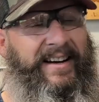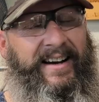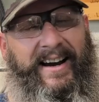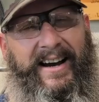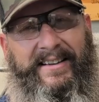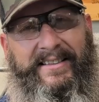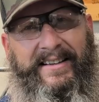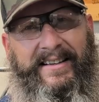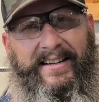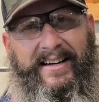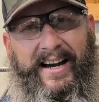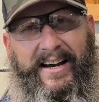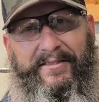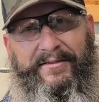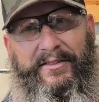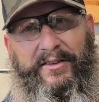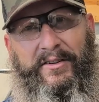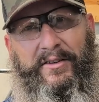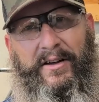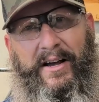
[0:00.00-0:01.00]
I
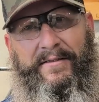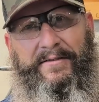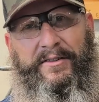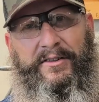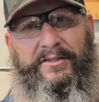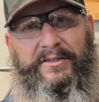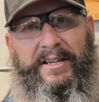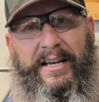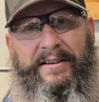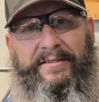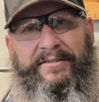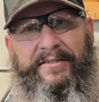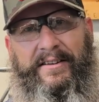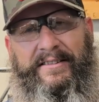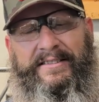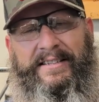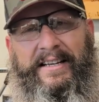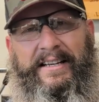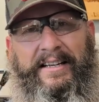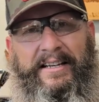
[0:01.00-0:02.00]
feel safe
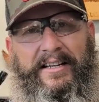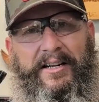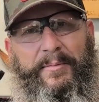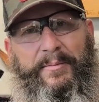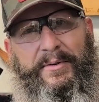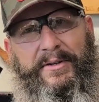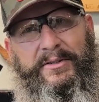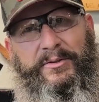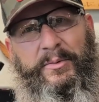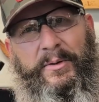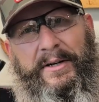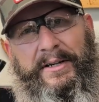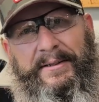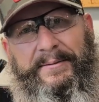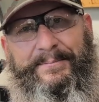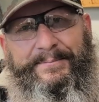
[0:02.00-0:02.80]
setting it up this way.